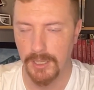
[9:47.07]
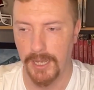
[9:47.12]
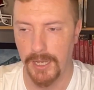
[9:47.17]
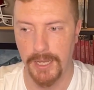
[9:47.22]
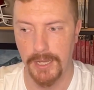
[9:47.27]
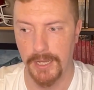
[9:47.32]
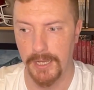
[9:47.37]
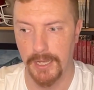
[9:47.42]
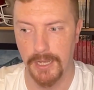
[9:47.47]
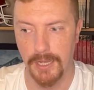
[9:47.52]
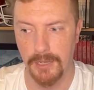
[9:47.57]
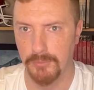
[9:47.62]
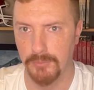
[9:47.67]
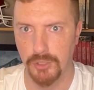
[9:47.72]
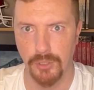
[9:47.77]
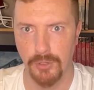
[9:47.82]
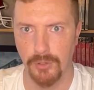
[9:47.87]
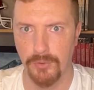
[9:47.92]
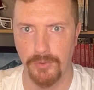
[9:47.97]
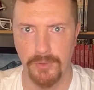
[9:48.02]
I'm
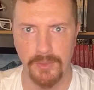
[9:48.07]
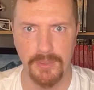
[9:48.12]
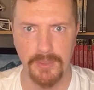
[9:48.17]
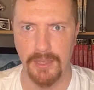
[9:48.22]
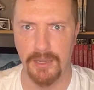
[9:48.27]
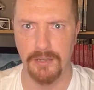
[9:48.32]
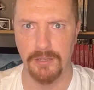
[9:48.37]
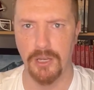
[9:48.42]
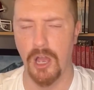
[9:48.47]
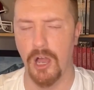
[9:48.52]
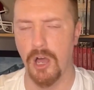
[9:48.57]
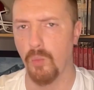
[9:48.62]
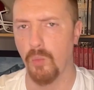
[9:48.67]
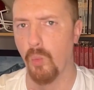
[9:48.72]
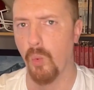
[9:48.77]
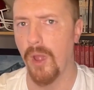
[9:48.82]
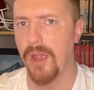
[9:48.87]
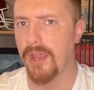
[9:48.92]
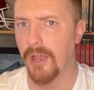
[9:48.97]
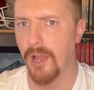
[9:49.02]
sure that it had
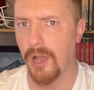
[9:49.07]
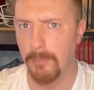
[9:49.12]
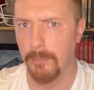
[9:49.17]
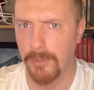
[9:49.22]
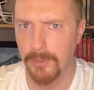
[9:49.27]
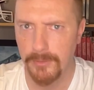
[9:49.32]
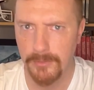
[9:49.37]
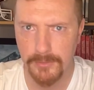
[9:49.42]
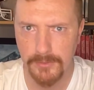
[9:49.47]
gone way up.